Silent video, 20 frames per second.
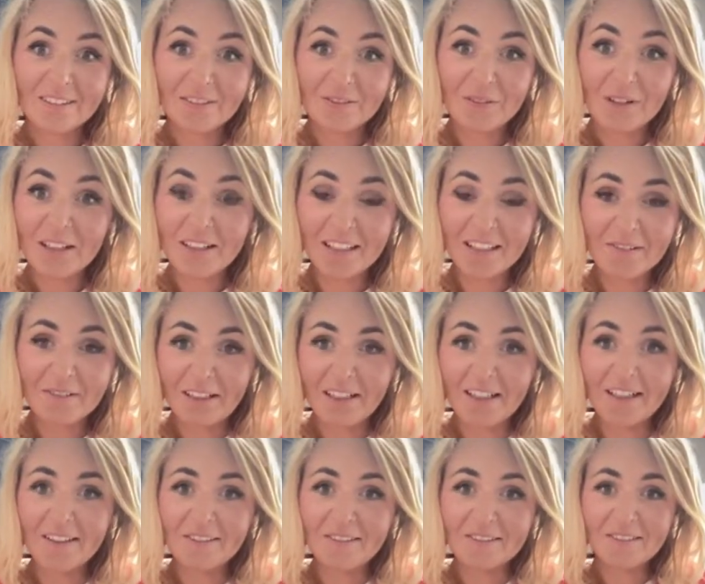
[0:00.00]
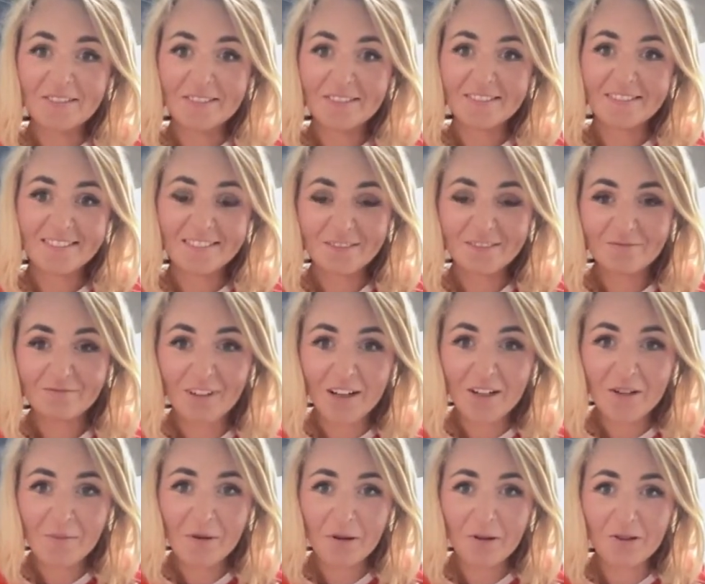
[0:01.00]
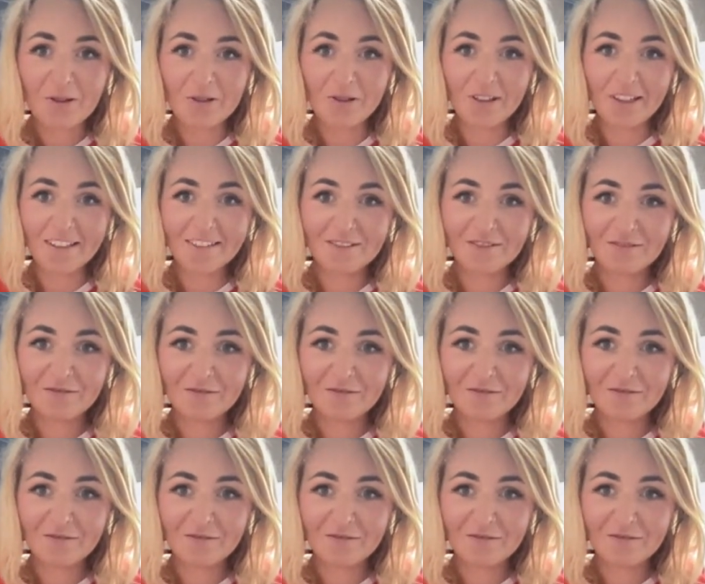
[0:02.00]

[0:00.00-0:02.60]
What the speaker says: Well, there we go. Right up your street.